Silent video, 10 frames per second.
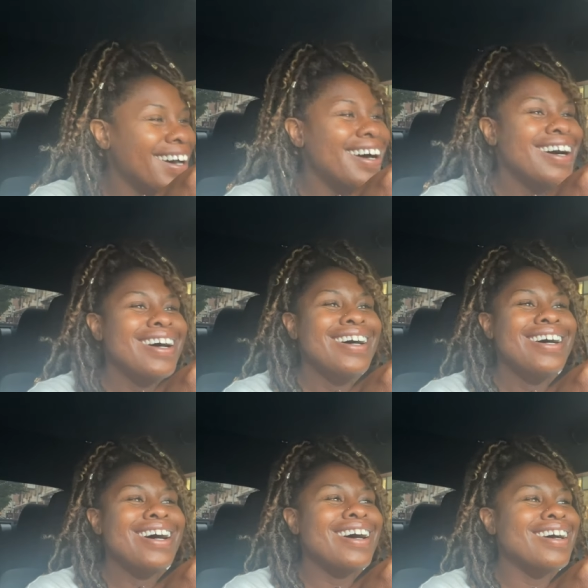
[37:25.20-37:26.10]

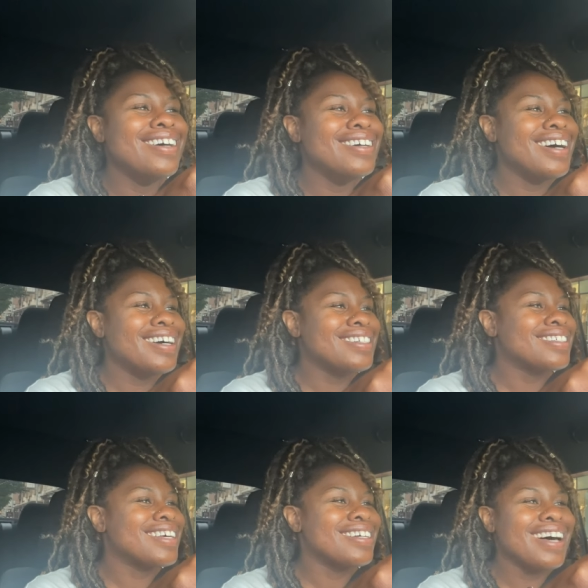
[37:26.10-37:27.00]
Ooh, I
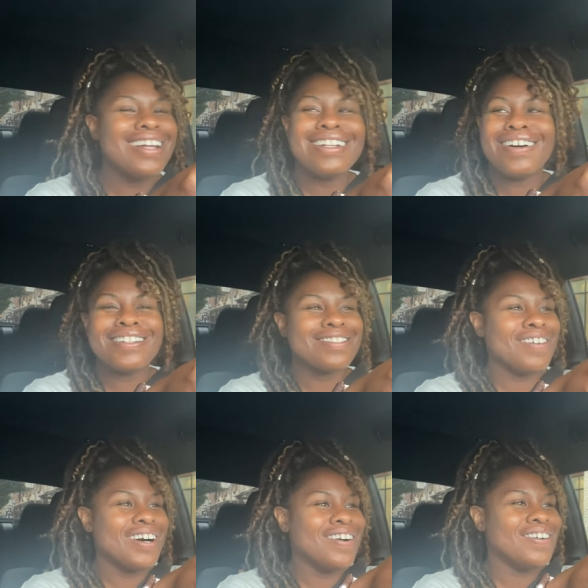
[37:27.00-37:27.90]
lost my
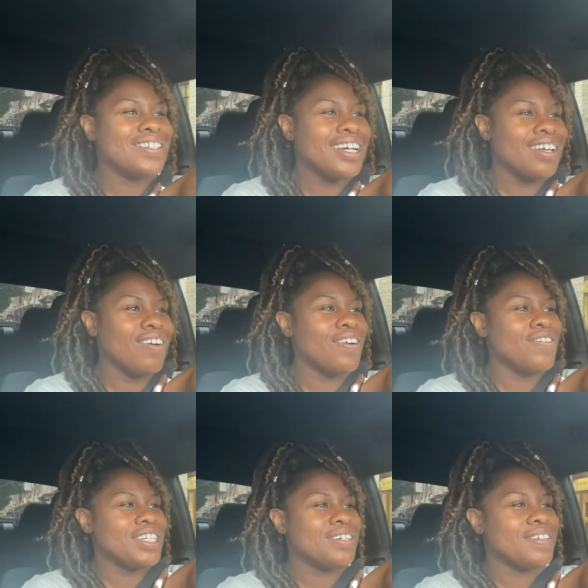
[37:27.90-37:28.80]
whole train. Oh,
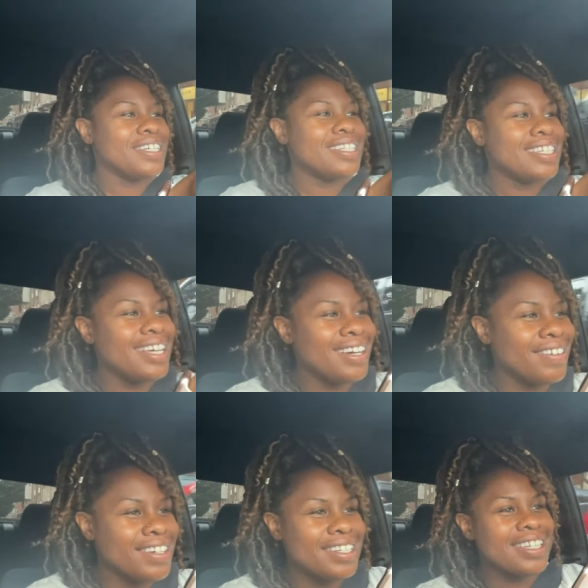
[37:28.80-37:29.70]
Victoria's
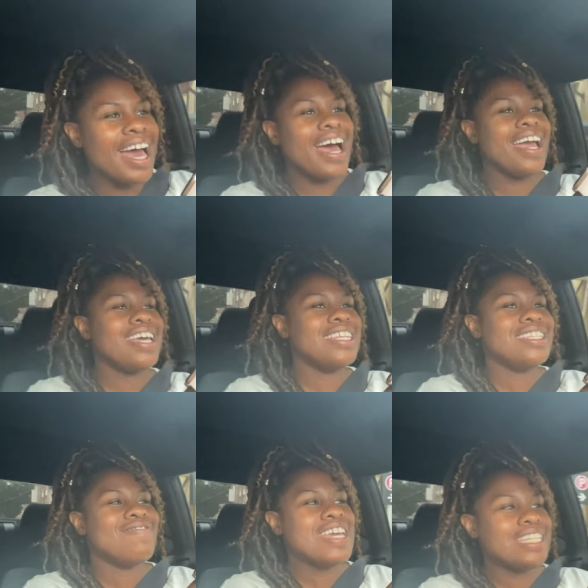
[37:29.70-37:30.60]
Secrets. Hi,
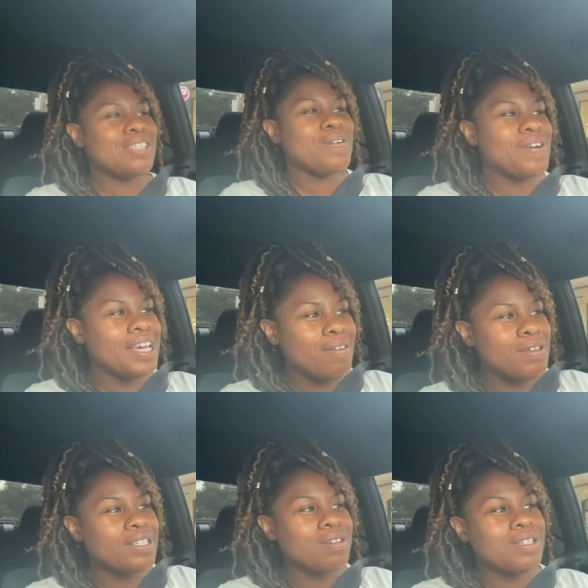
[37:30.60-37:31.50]
Victoria,
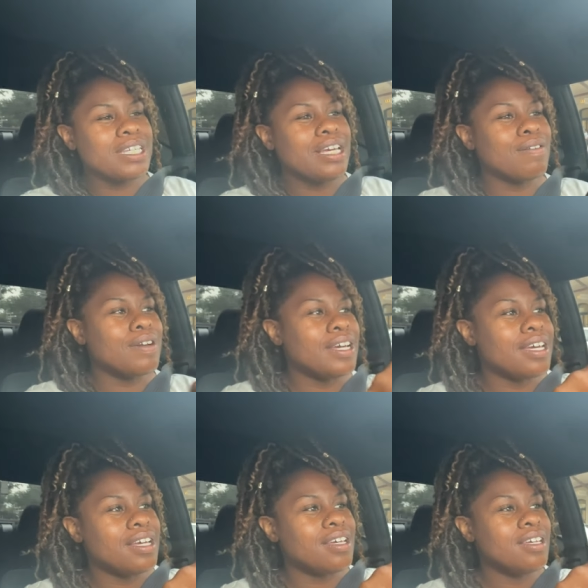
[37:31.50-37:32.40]
what's your
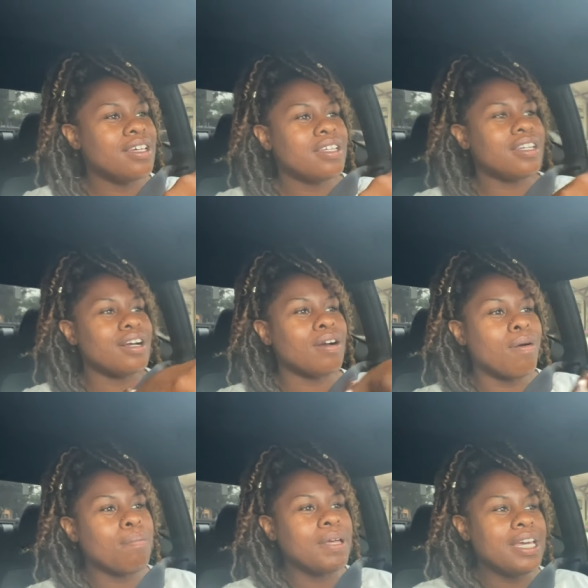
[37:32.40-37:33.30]
secret? There
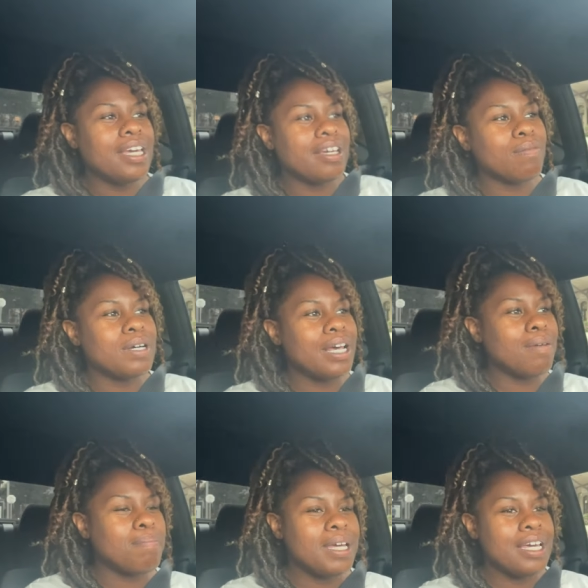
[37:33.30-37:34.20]
go Pink. What
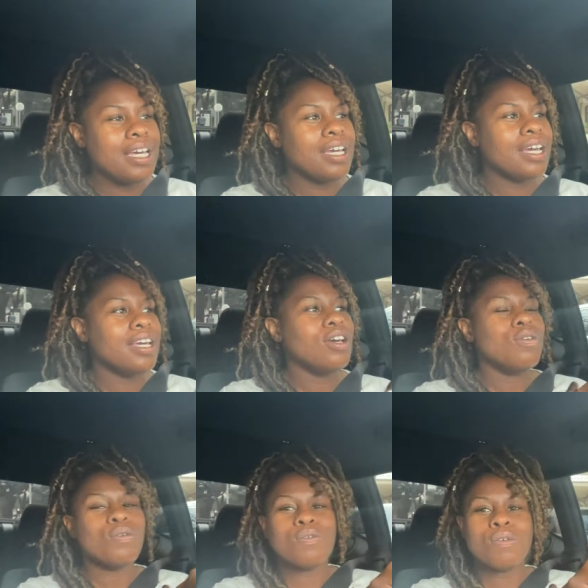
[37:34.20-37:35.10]
up, Pink?
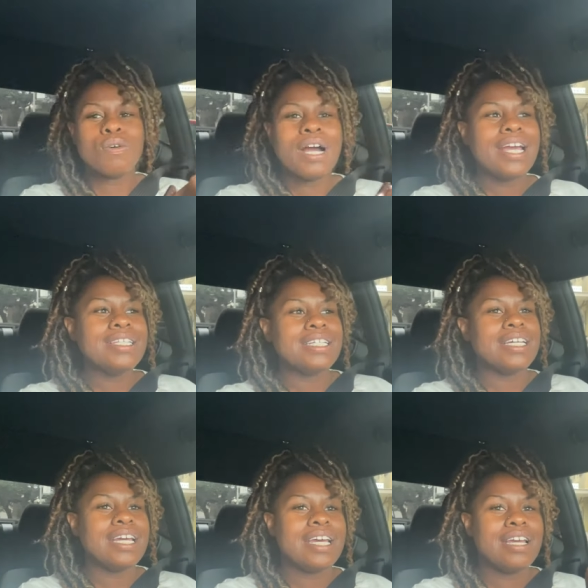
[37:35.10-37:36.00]
Ooh,
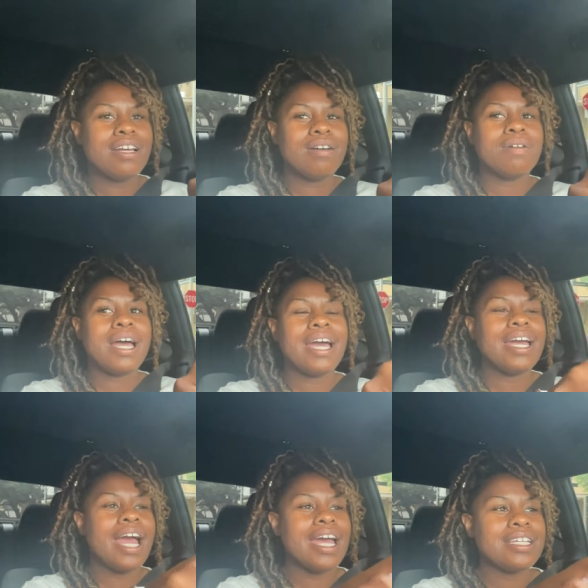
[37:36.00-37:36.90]
H&M.
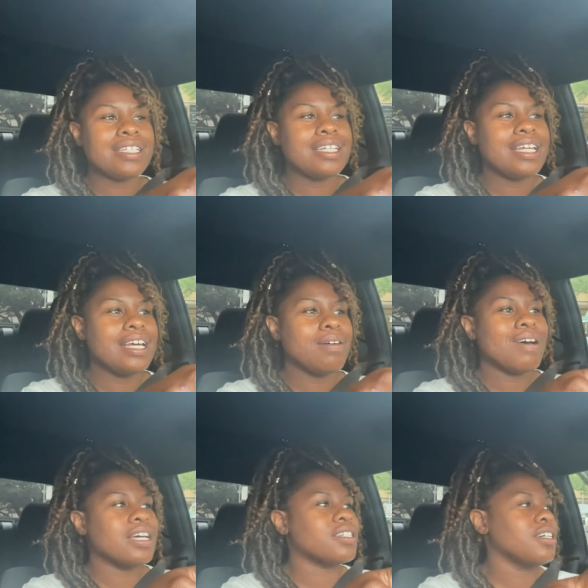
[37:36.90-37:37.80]
Hey, H&M.
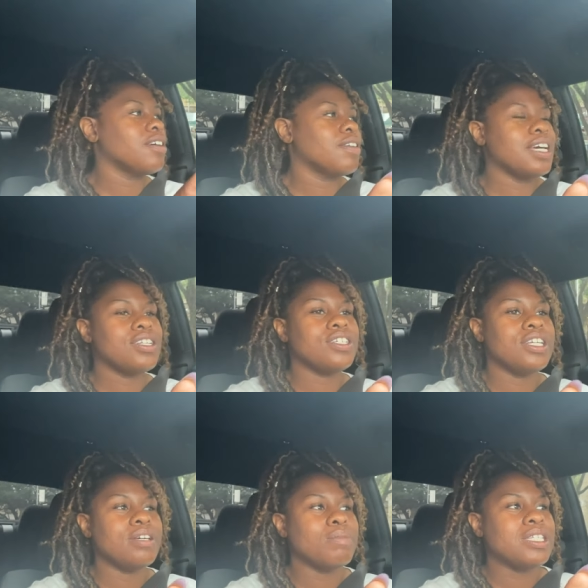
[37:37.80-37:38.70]
I should go to
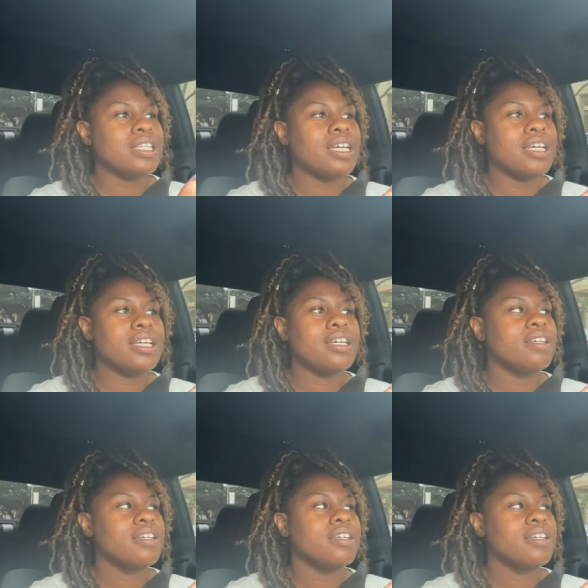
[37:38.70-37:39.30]
H&M instead.